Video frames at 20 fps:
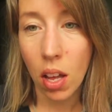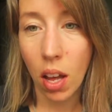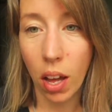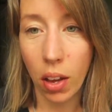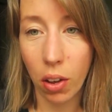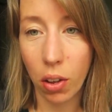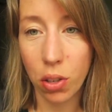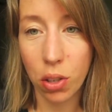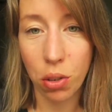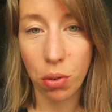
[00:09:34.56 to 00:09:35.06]

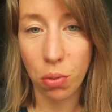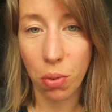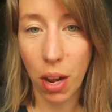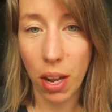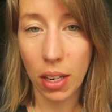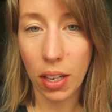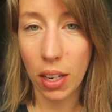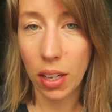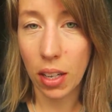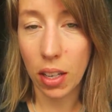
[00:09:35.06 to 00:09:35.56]
I also
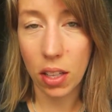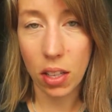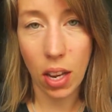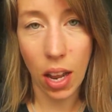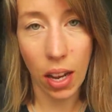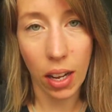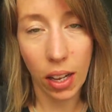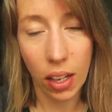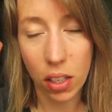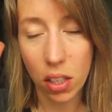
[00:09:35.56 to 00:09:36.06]
read that it's
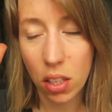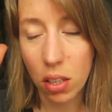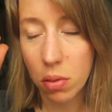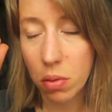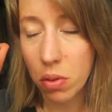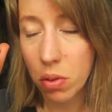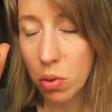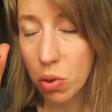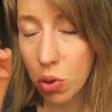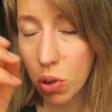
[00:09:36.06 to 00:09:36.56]
like
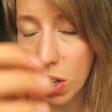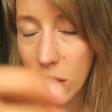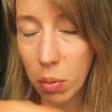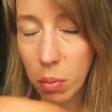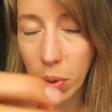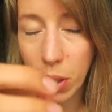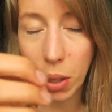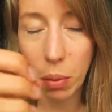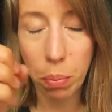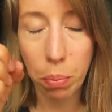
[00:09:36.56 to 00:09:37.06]

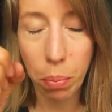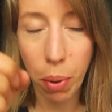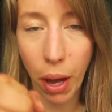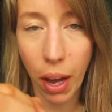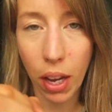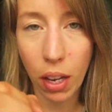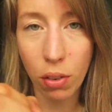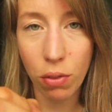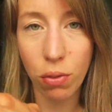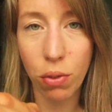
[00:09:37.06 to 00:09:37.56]
extremely
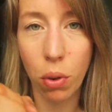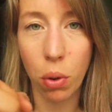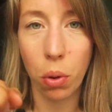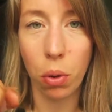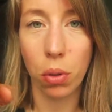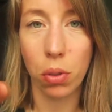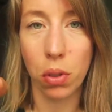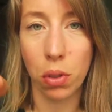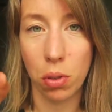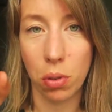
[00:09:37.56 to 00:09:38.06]

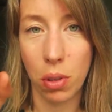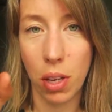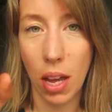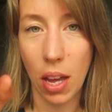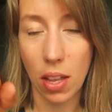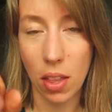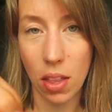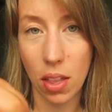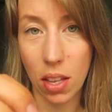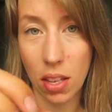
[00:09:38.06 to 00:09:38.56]
painful to
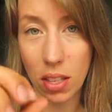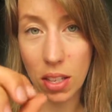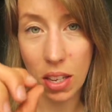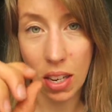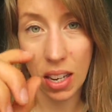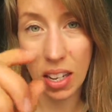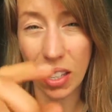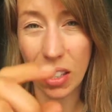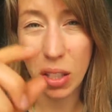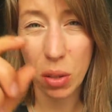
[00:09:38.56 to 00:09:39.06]
get this
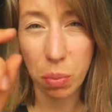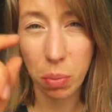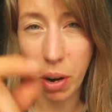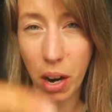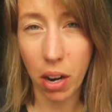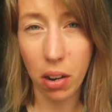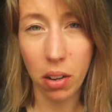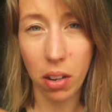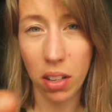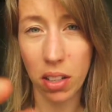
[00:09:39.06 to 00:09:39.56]
little
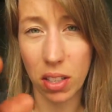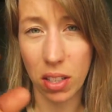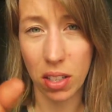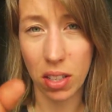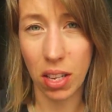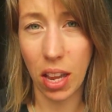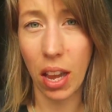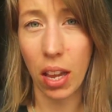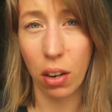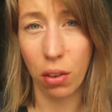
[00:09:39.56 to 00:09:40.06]
spiral
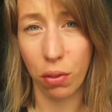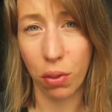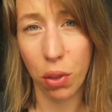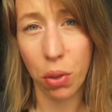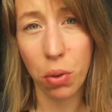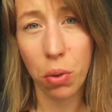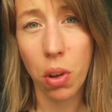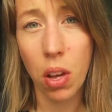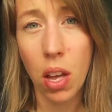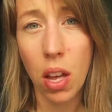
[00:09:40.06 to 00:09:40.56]
inside of
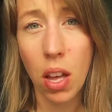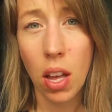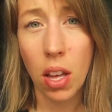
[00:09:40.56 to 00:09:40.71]
you.